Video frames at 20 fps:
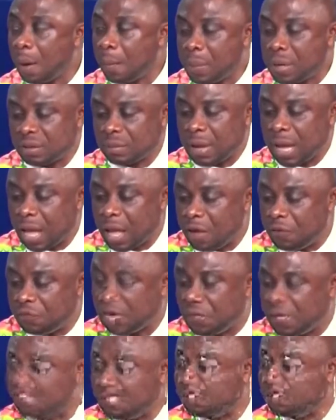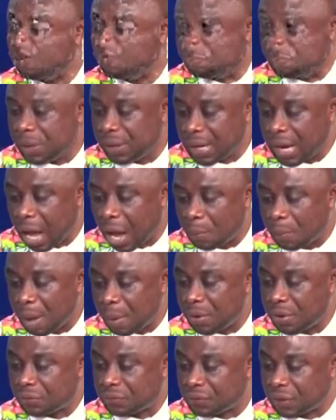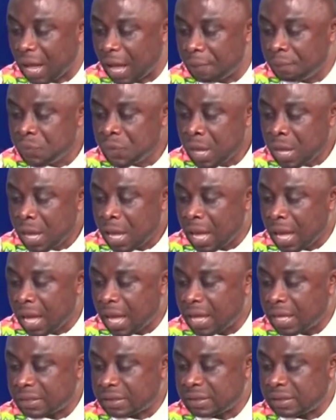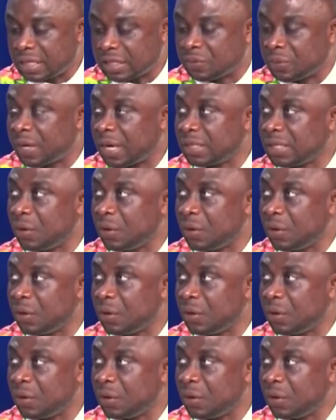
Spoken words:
bashaba if you can help me now ma menhwe statement as a